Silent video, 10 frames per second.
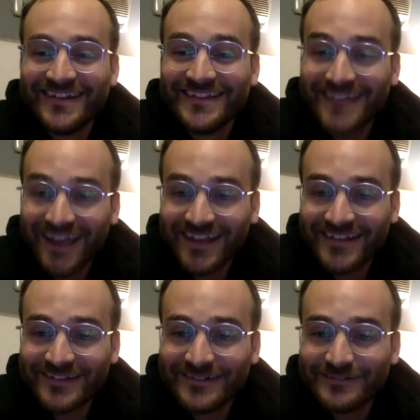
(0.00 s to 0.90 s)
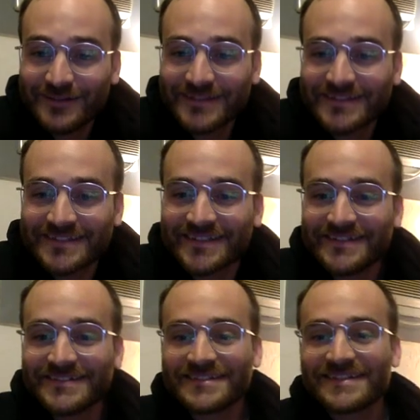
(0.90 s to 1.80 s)
Thank you, Mustard
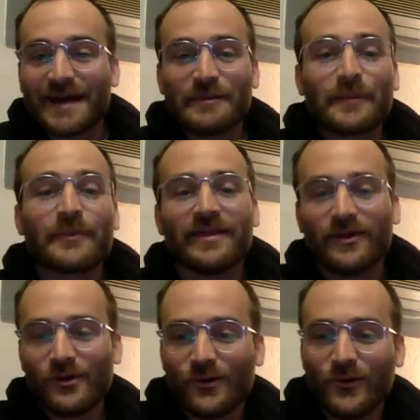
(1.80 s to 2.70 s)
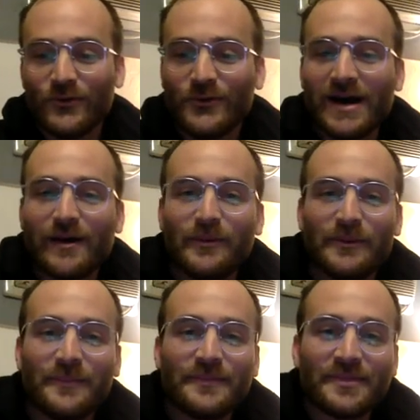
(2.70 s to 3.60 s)
Toast. I'm gonna play the whole new
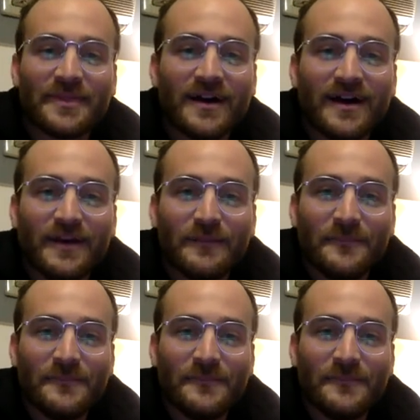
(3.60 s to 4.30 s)
album on